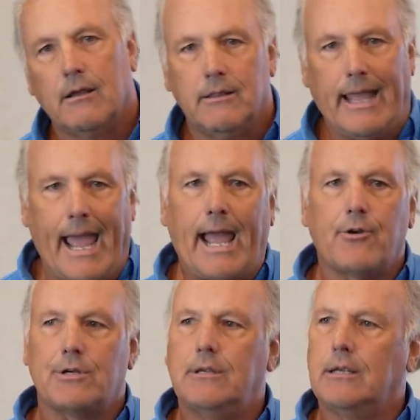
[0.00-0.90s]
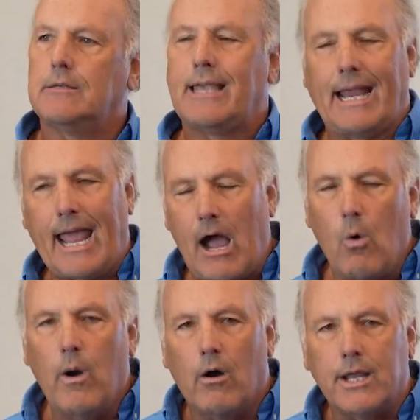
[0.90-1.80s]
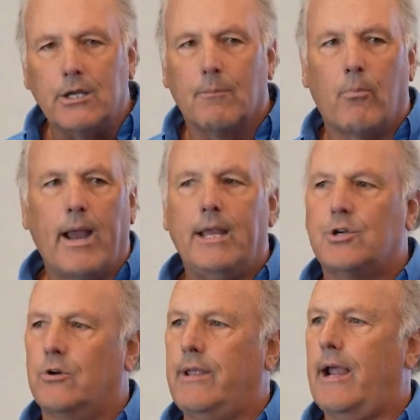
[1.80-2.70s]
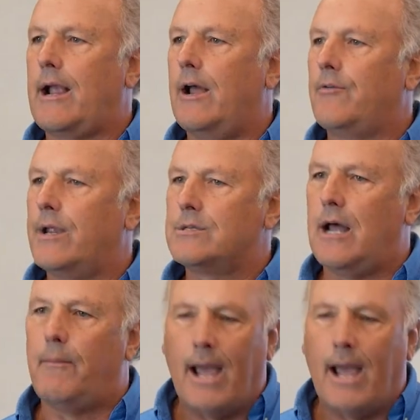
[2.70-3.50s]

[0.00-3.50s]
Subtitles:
The accuracy is like, how well can your brain turn that contrast knob?